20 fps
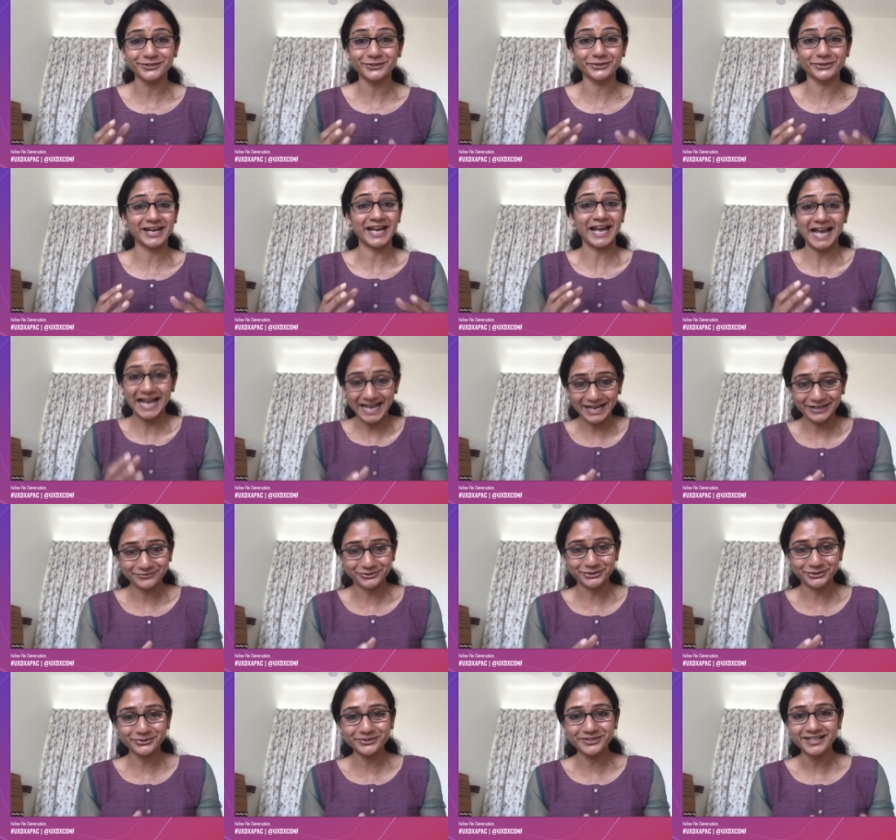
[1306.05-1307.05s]
You have
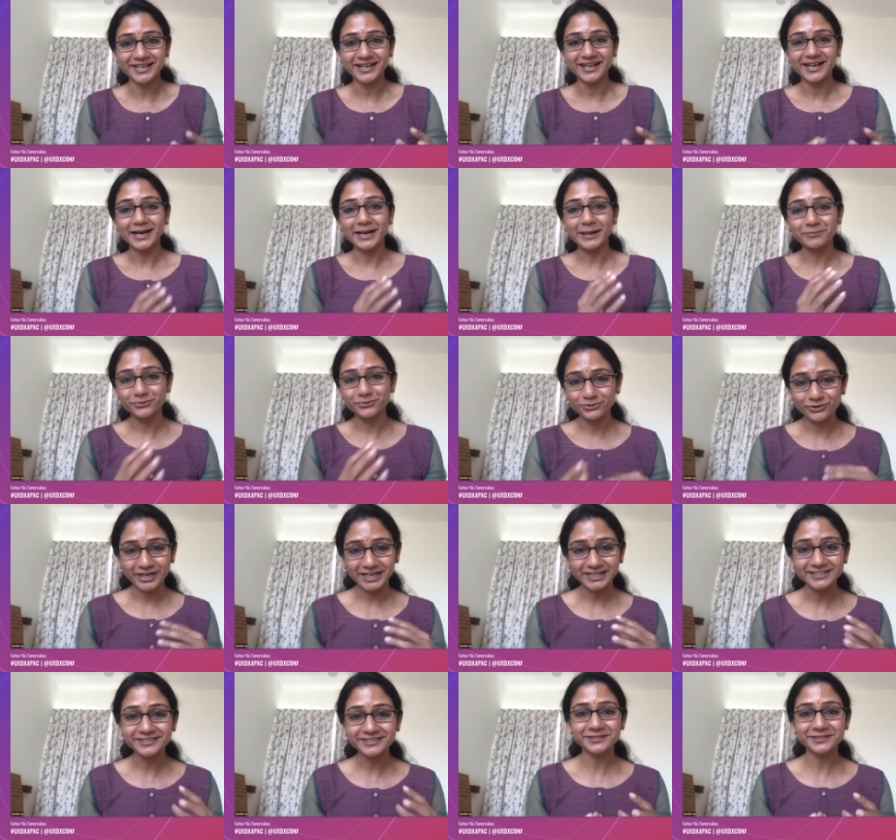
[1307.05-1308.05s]
to
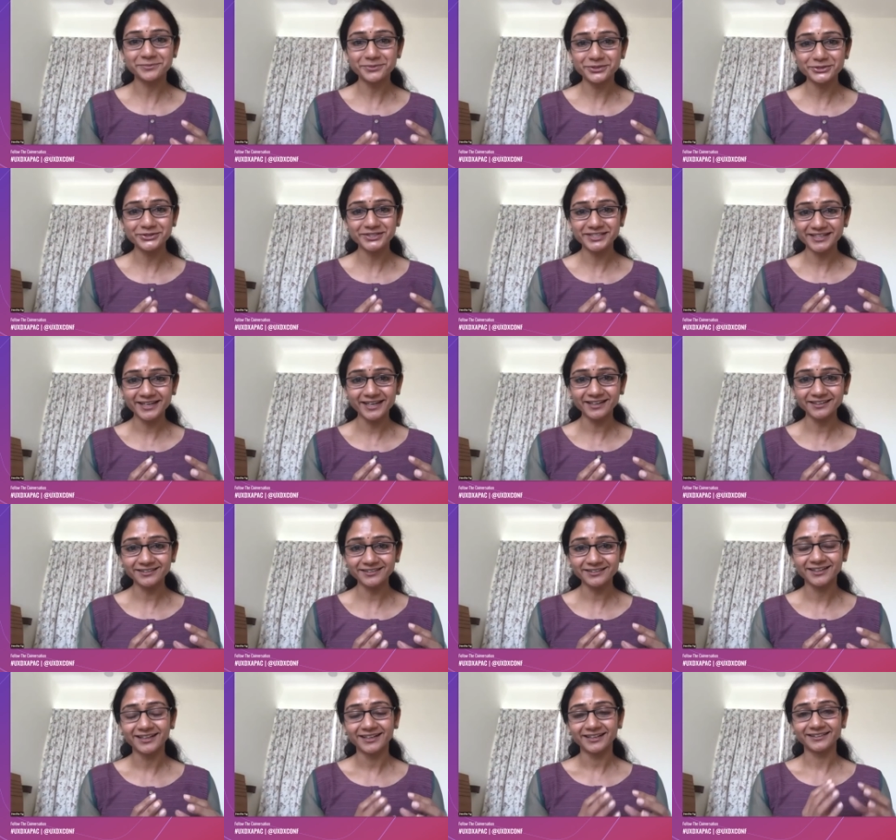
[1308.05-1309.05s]
upfront communicate
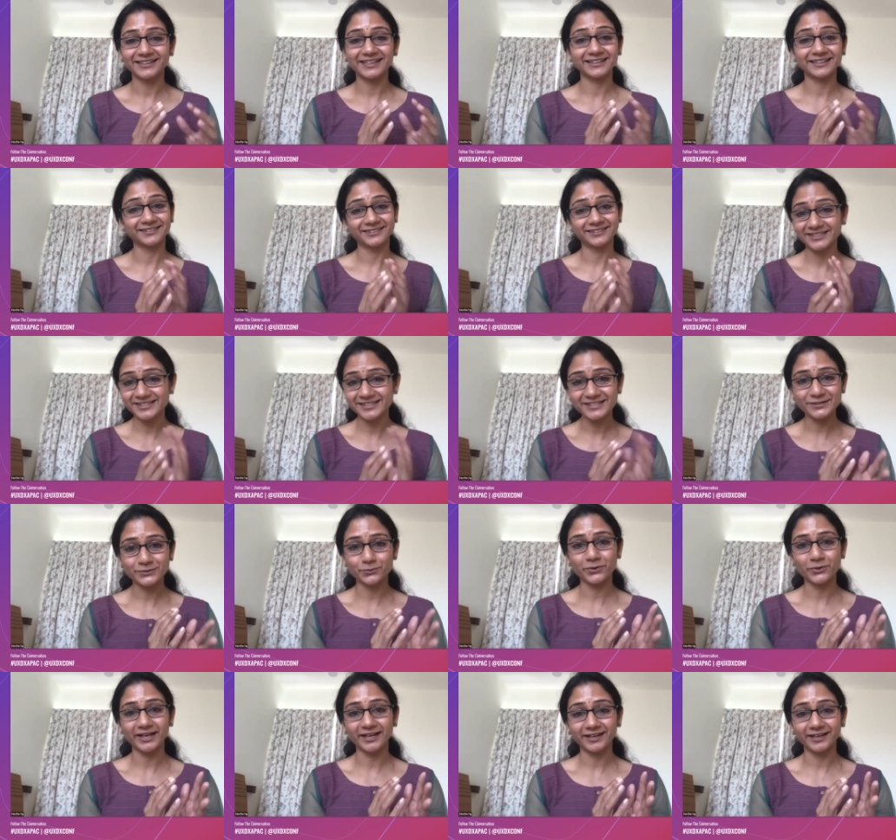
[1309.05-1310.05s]
that this is
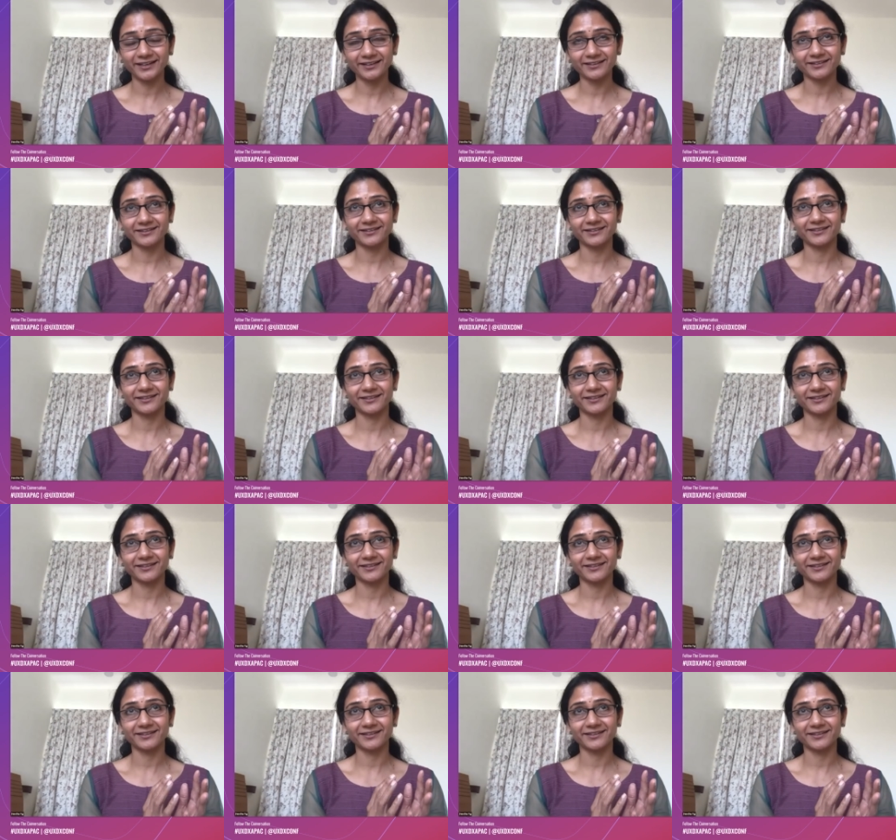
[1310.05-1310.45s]
where,